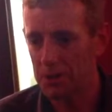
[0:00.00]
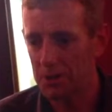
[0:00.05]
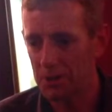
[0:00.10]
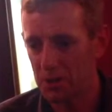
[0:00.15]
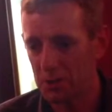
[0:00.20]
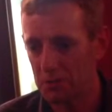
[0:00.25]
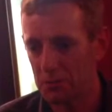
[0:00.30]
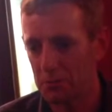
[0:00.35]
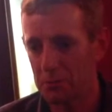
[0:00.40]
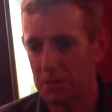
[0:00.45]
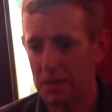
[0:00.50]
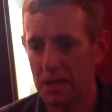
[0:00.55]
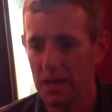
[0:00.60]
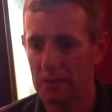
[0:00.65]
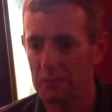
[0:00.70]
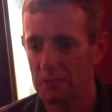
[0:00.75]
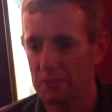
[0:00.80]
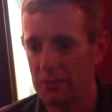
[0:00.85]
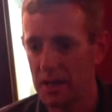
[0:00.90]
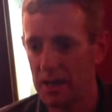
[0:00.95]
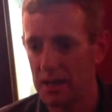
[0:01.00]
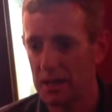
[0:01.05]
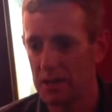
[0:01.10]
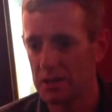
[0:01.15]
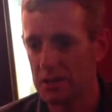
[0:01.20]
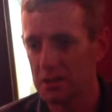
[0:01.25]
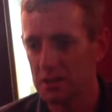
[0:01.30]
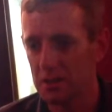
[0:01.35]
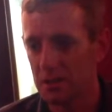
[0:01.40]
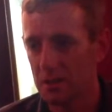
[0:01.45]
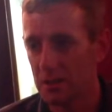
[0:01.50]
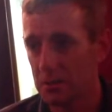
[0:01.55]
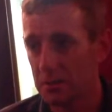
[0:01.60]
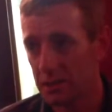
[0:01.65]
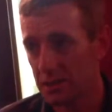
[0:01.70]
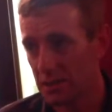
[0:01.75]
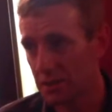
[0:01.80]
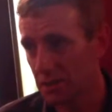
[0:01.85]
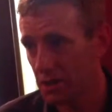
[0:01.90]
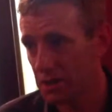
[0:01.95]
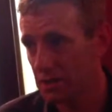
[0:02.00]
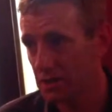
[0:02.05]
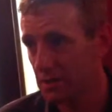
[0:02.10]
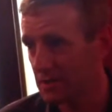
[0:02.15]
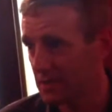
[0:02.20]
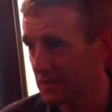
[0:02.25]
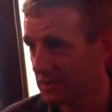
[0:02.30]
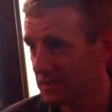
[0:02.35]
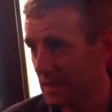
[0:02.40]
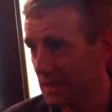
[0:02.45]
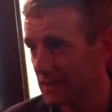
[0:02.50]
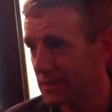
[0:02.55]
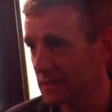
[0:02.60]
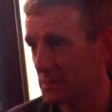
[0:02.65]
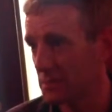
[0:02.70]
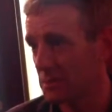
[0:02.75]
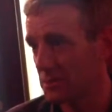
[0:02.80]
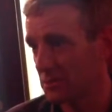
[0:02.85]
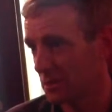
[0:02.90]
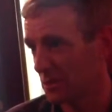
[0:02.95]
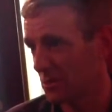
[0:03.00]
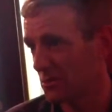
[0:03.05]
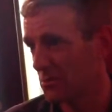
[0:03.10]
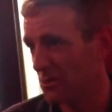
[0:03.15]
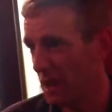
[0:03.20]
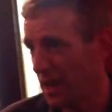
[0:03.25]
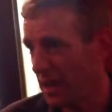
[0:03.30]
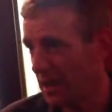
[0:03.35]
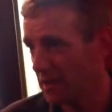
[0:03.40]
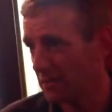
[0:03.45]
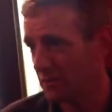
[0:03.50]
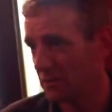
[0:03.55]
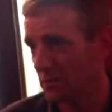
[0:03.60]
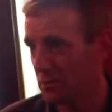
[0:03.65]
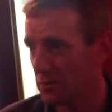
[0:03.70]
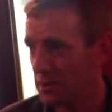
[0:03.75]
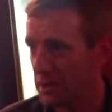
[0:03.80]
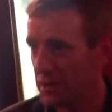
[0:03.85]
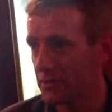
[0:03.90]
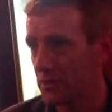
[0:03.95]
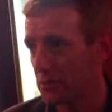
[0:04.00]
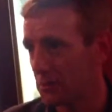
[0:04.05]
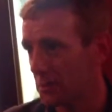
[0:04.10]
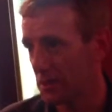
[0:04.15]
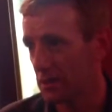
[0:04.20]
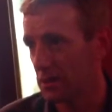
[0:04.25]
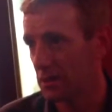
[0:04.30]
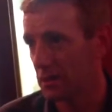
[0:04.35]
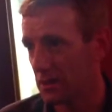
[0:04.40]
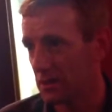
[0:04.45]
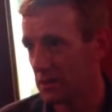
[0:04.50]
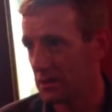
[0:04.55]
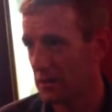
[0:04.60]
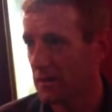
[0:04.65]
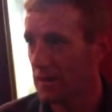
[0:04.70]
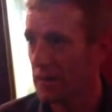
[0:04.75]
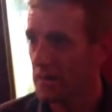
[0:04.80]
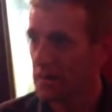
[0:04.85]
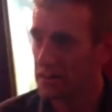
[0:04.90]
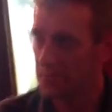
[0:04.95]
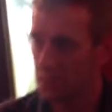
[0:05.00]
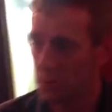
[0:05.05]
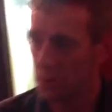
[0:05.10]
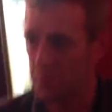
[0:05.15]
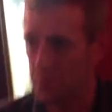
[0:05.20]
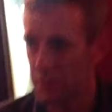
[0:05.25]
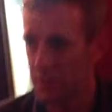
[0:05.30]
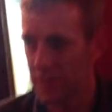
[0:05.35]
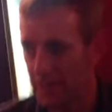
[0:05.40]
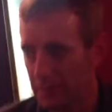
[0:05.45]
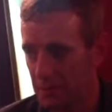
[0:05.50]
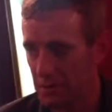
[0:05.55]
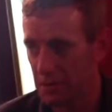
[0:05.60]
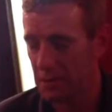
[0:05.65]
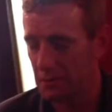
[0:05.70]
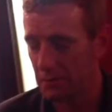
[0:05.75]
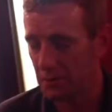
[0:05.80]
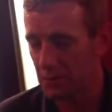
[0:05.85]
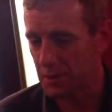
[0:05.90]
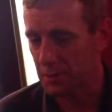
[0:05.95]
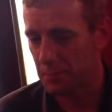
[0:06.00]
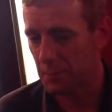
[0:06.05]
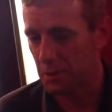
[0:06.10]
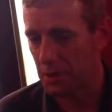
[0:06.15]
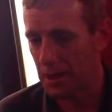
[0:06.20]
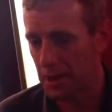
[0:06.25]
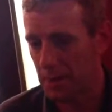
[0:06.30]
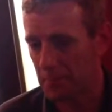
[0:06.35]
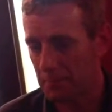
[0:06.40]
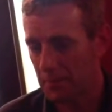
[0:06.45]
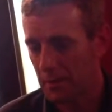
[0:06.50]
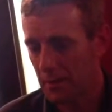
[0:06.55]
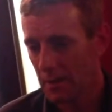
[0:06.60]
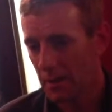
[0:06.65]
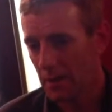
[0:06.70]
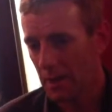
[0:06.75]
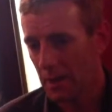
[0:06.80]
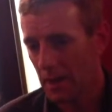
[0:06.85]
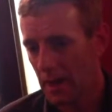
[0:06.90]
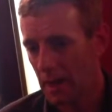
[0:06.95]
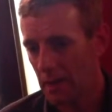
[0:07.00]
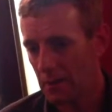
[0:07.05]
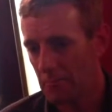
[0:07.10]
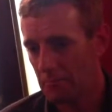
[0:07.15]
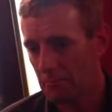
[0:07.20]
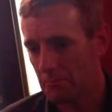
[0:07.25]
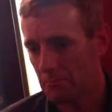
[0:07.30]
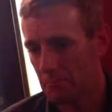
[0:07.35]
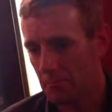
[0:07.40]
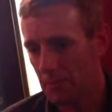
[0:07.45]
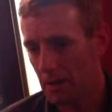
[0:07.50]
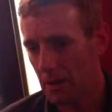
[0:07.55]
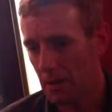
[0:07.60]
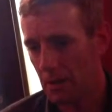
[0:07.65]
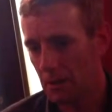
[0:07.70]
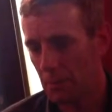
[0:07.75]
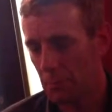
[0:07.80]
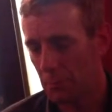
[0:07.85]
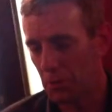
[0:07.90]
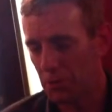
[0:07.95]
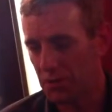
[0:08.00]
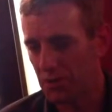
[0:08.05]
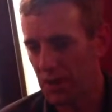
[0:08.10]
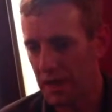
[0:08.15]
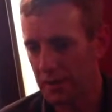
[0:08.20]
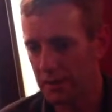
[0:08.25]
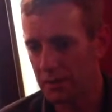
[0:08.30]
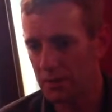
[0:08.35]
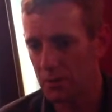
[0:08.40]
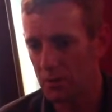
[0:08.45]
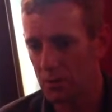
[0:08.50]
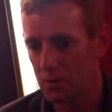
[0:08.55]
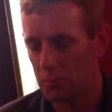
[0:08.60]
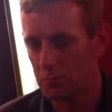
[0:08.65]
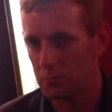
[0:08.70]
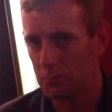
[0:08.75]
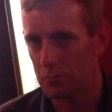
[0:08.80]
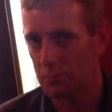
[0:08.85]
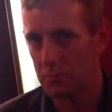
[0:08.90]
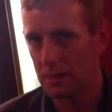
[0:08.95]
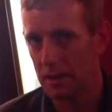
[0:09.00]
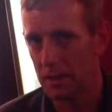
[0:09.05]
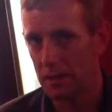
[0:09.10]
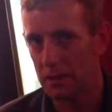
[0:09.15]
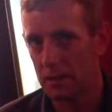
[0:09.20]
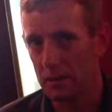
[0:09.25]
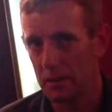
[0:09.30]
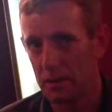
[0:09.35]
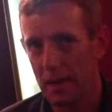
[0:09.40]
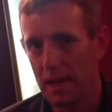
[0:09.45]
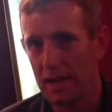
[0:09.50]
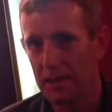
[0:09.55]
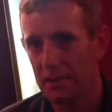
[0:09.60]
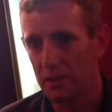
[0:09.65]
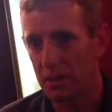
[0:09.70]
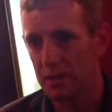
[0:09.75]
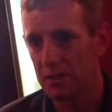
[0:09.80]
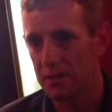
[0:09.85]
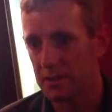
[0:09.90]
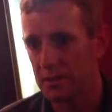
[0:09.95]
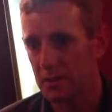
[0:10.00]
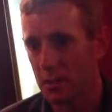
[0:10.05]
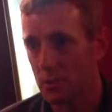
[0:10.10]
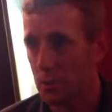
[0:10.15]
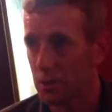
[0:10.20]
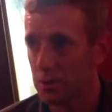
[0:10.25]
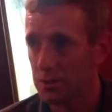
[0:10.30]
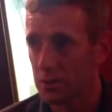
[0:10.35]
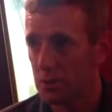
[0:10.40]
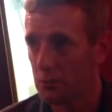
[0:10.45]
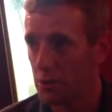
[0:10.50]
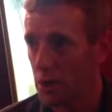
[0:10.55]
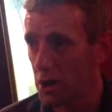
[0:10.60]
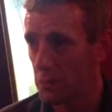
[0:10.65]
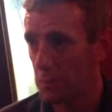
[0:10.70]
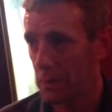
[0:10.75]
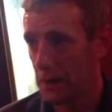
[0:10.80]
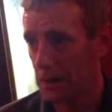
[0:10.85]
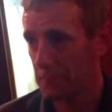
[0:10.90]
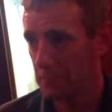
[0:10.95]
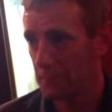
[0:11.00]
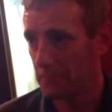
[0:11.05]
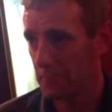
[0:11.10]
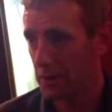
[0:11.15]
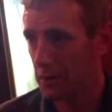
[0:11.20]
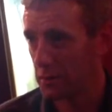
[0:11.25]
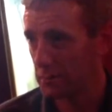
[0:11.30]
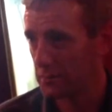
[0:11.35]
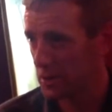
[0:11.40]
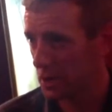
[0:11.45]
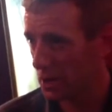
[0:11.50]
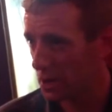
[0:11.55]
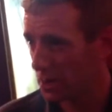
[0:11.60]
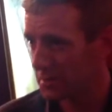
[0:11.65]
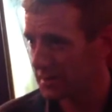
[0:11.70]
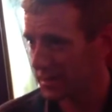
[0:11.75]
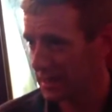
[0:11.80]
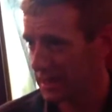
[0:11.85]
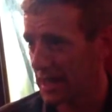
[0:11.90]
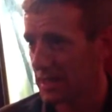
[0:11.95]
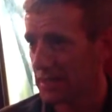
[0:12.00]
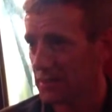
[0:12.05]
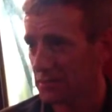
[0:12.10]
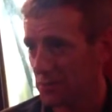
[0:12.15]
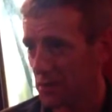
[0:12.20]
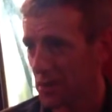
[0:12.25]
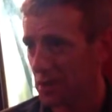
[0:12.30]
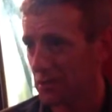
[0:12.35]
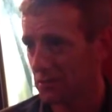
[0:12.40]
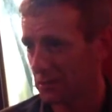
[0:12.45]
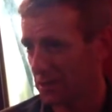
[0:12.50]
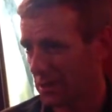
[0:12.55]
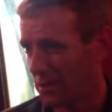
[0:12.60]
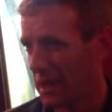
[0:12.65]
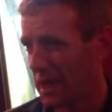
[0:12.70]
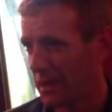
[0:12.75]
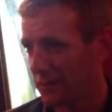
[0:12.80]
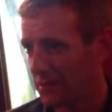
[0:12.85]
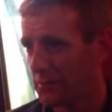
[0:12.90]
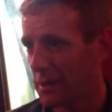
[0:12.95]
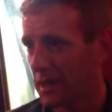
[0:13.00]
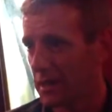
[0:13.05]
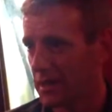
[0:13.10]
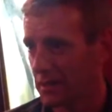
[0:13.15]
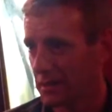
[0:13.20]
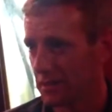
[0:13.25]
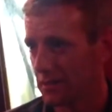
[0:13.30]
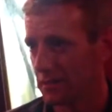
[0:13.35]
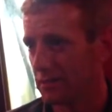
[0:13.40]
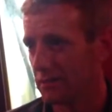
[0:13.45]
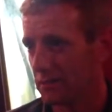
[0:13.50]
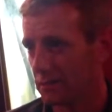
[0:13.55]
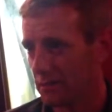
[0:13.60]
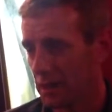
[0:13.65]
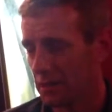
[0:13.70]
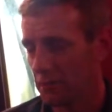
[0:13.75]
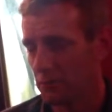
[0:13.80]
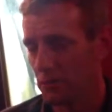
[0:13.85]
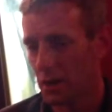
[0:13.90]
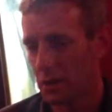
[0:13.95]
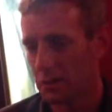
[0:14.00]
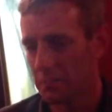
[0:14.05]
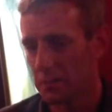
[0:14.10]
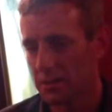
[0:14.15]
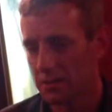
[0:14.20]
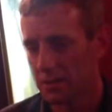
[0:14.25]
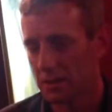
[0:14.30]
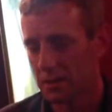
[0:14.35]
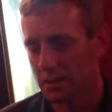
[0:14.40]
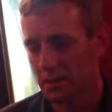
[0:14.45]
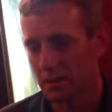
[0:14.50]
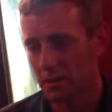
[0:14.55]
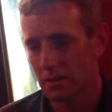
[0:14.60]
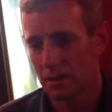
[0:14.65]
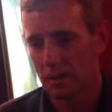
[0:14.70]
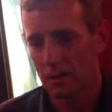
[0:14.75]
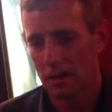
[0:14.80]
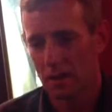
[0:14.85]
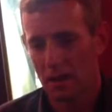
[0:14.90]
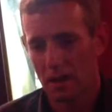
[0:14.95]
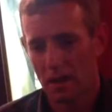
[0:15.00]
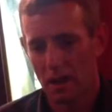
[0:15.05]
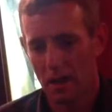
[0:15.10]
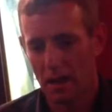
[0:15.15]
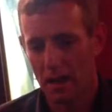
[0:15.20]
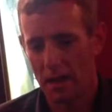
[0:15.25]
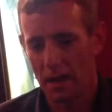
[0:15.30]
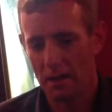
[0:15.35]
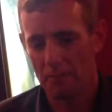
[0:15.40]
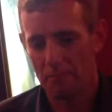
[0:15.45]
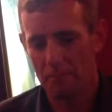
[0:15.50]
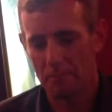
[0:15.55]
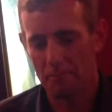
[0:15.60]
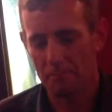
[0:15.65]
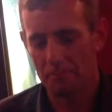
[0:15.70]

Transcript: the time I became of age, I was in the 90s and dance music or rave or whatever you want to call it. So I was heavily influenced by that. Um, but then come the late 90s, I worked in a rock bar and I was always against rock, you know, heavy metal and, mm-hmm. and rock mm-hmm. music and mm-hmm. um,